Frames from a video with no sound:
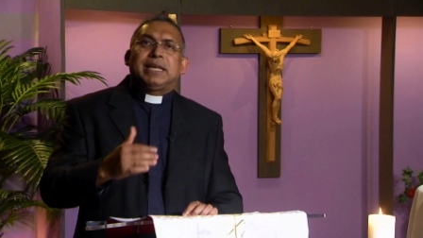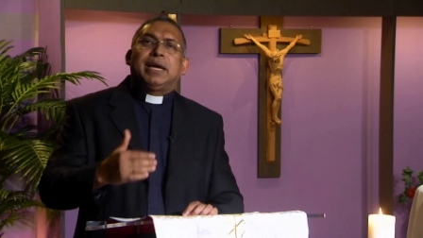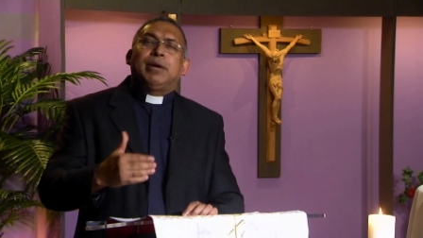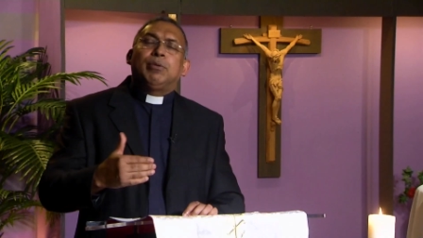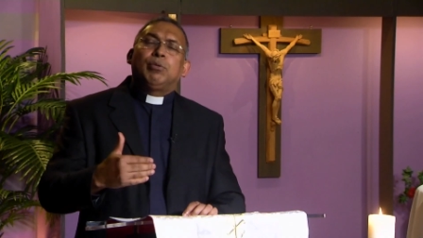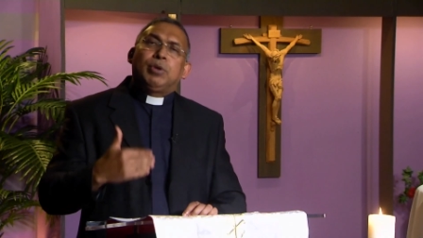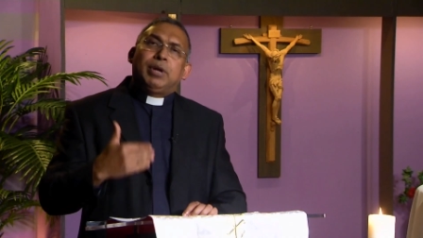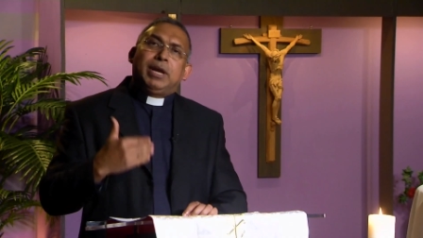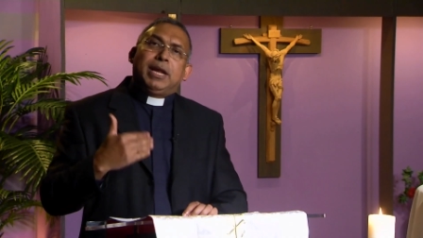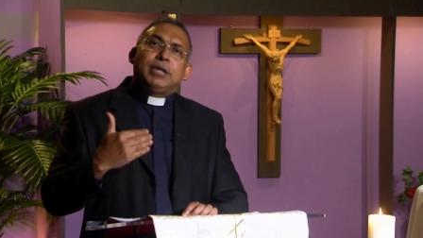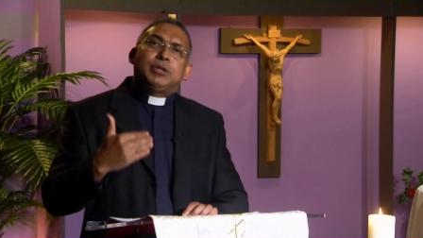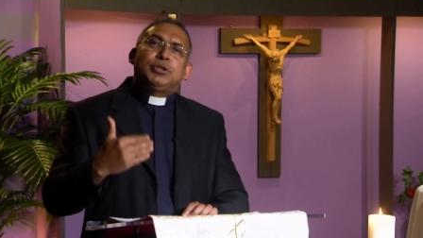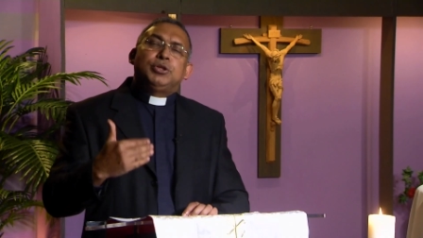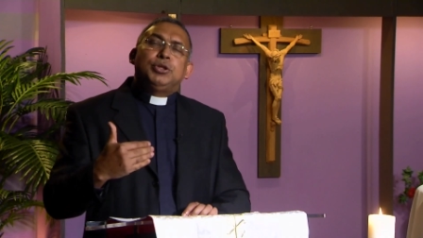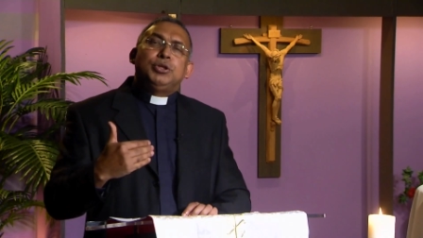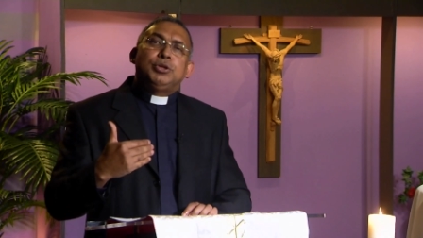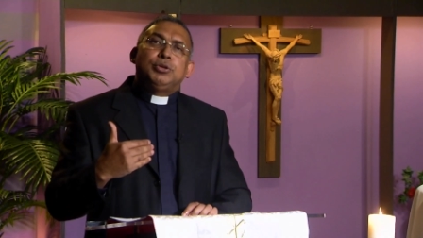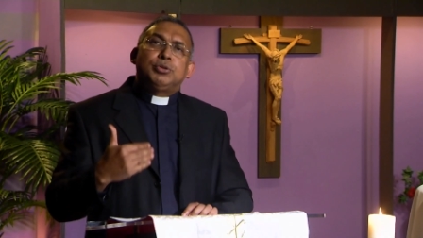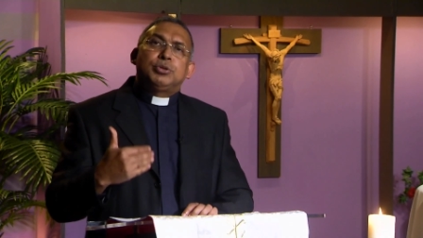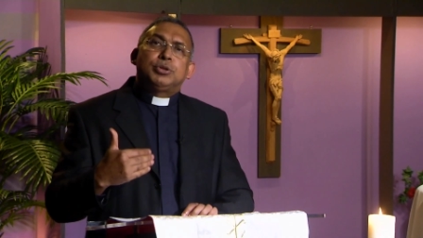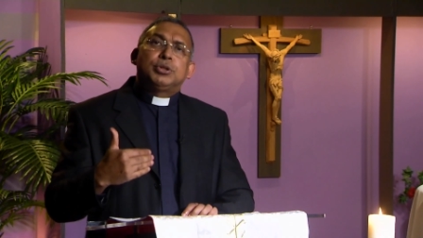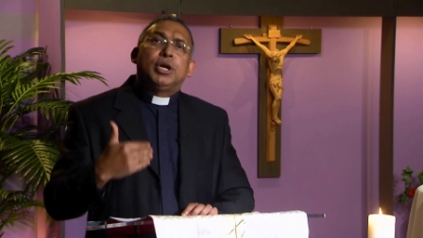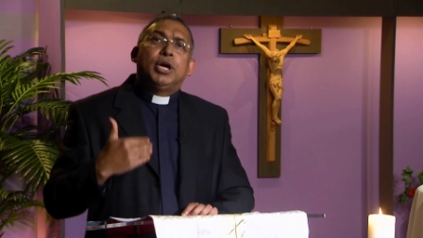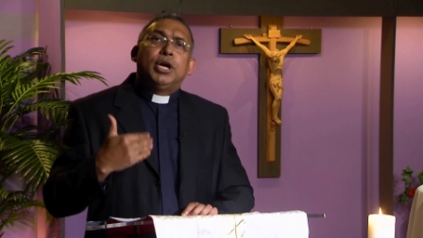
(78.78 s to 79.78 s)
I would like to
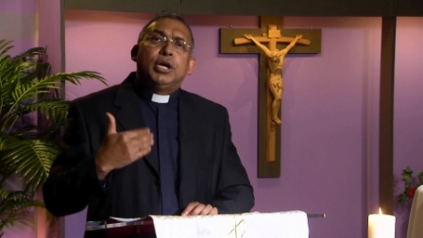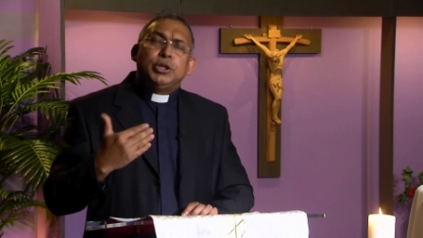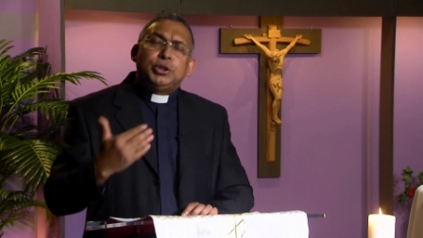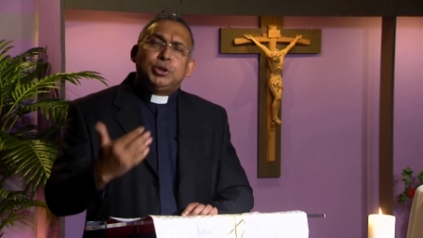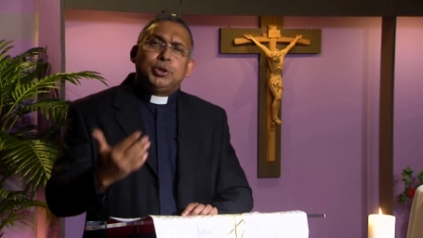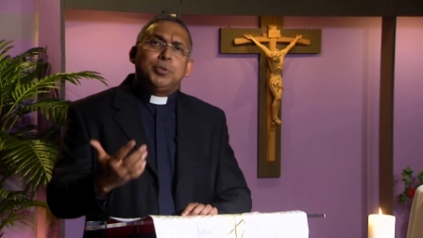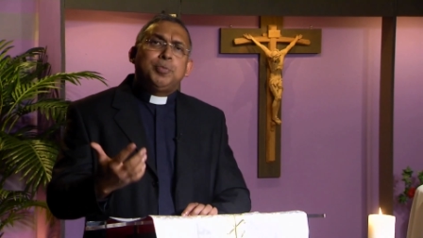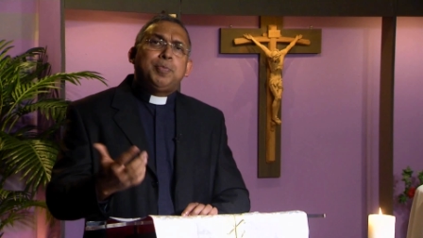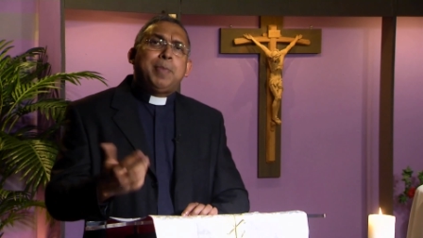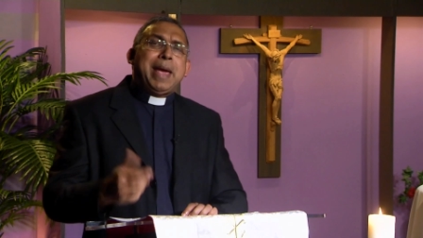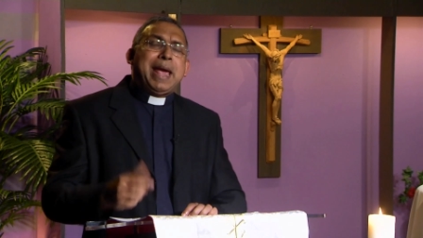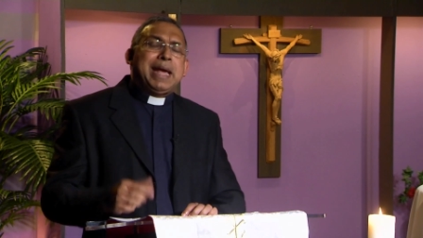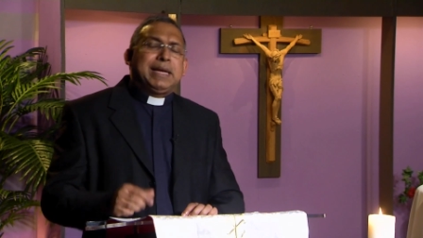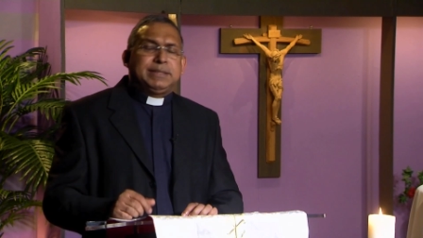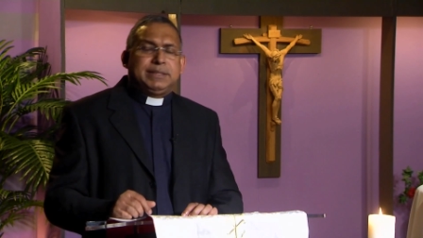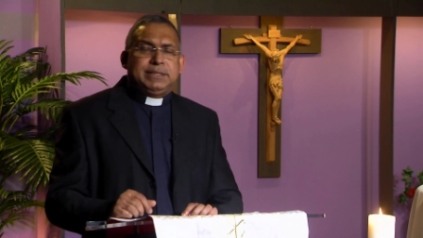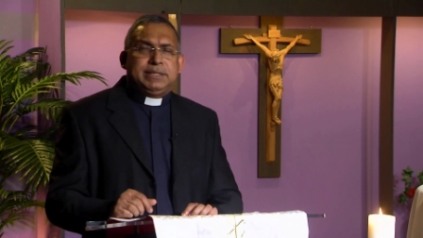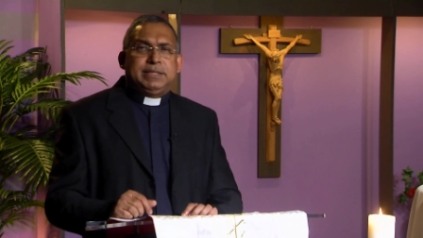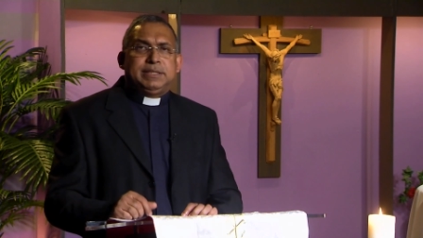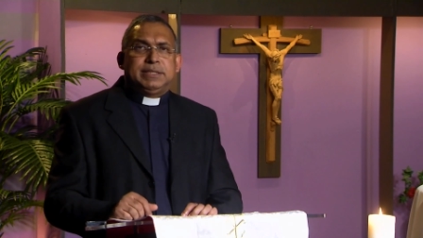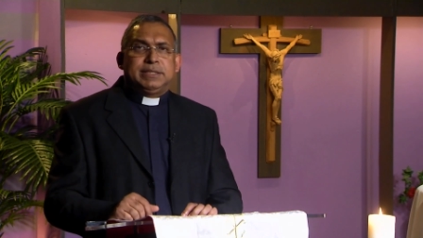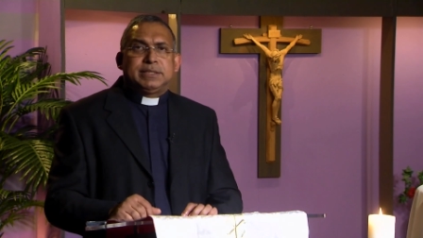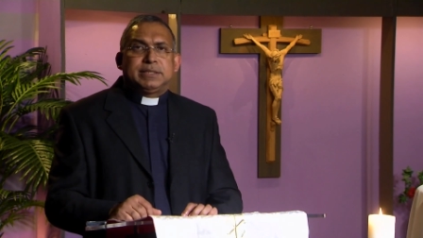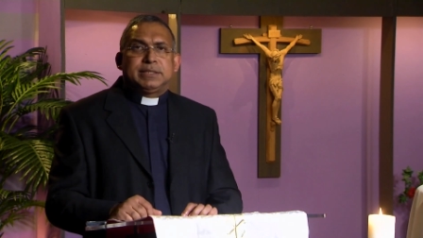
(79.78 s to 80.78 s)
use two
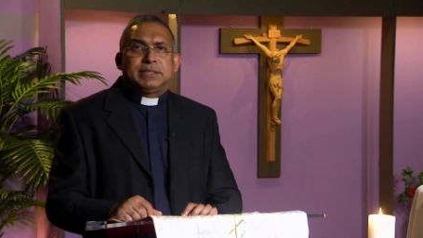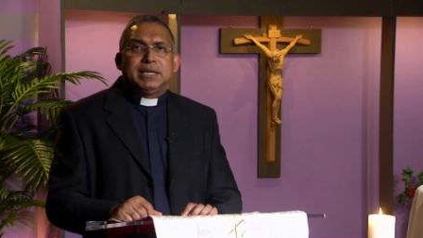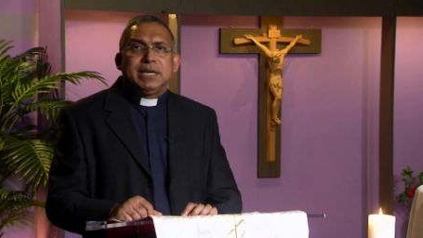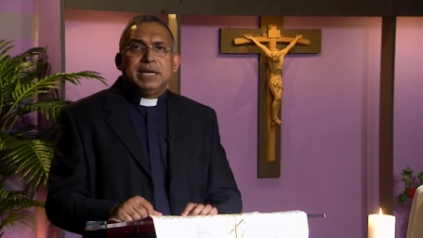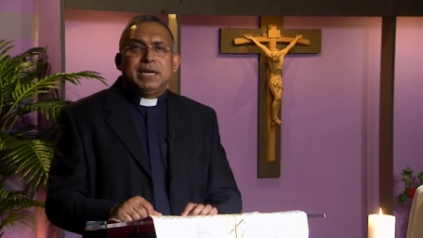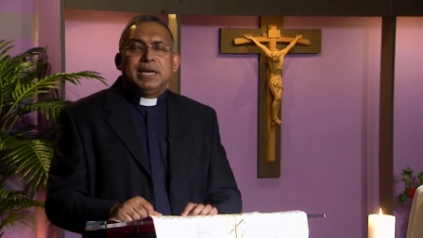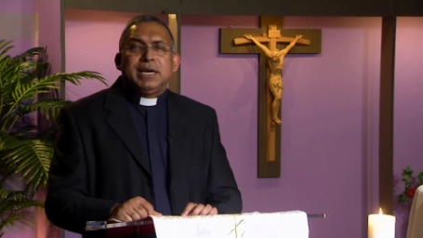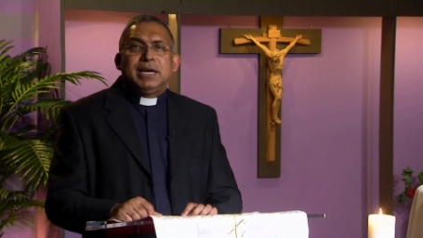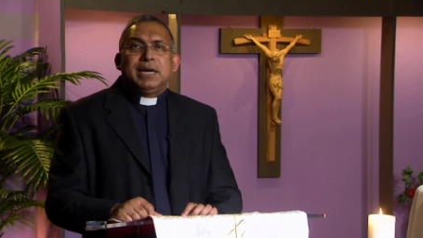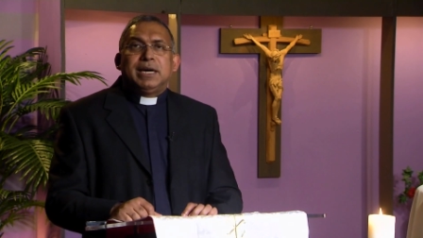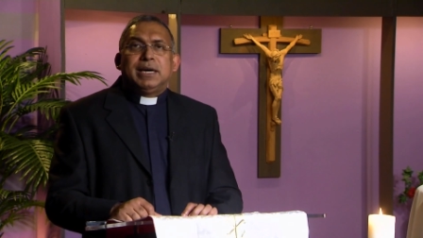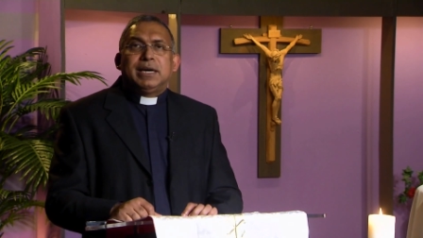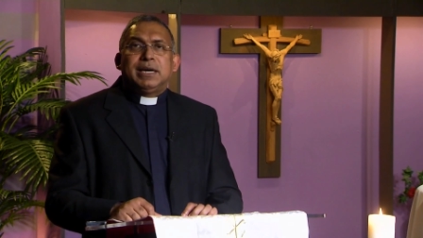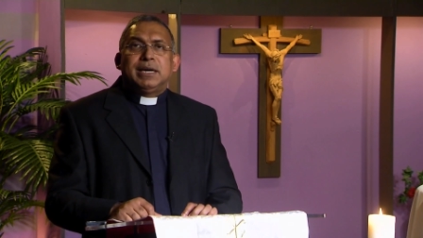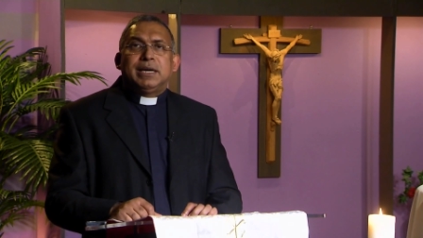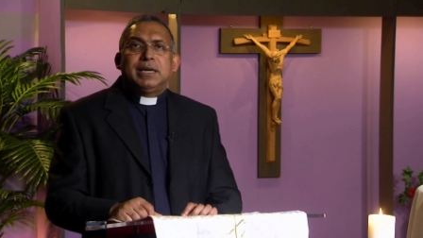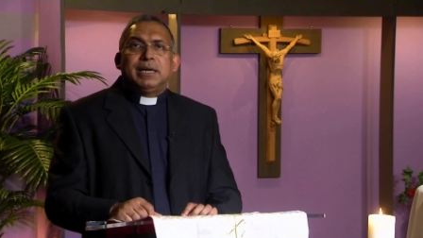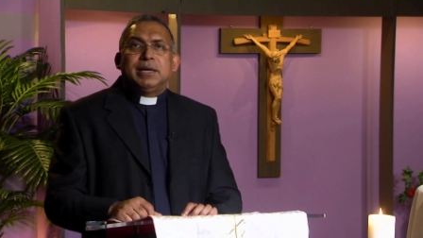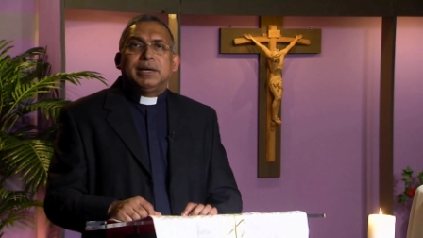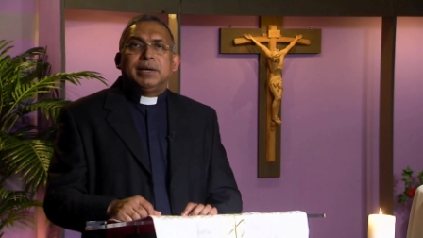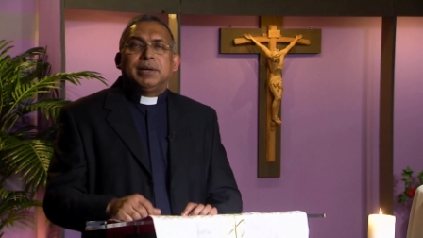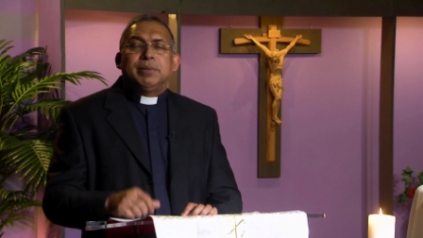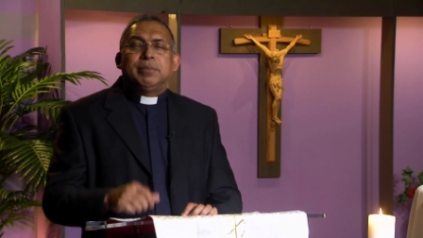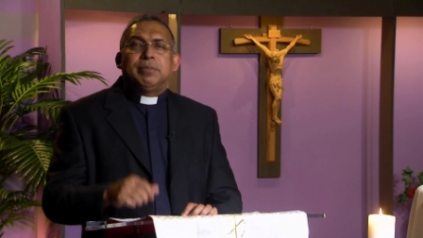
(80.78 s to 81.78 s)
passages
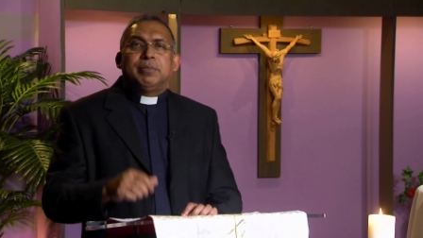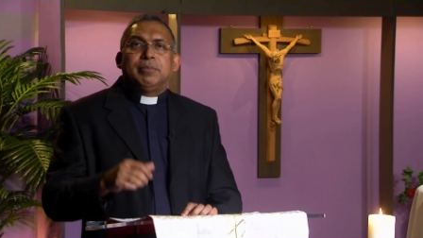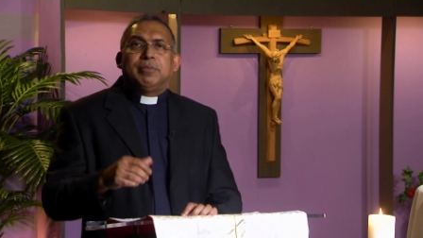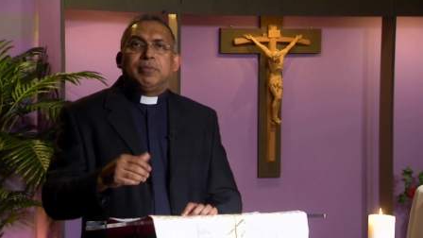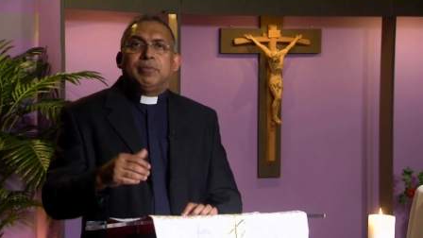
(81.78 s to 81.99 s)
uh,